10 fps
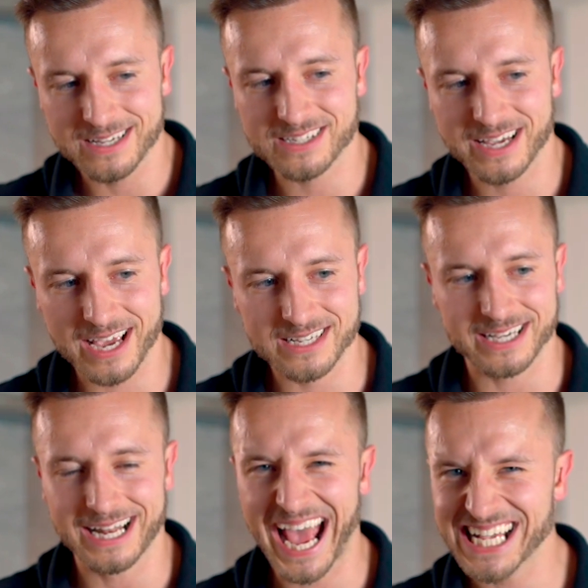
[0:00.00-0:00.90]
this case,
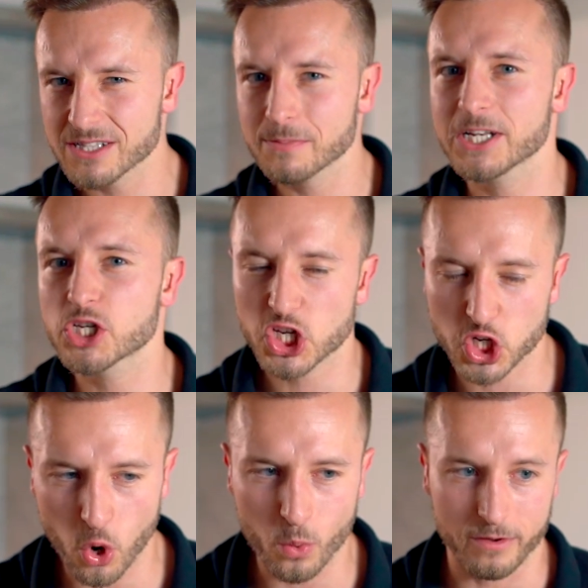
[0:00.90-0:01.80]
it hasn't been
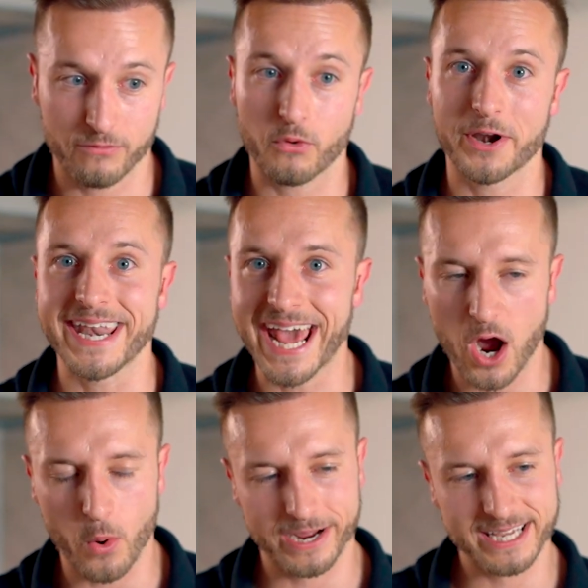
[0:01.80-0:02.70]
shown for
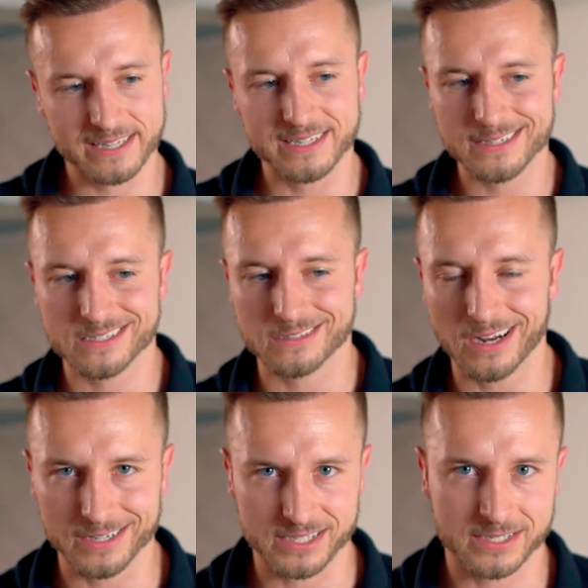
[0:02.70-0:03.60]
now in these
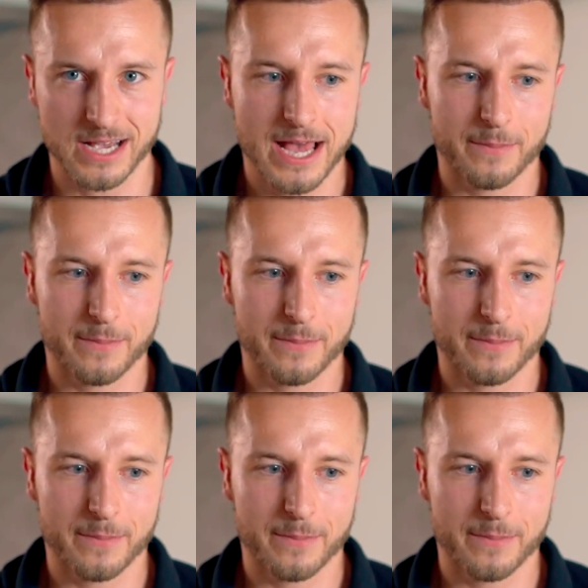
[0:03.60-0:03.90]
studies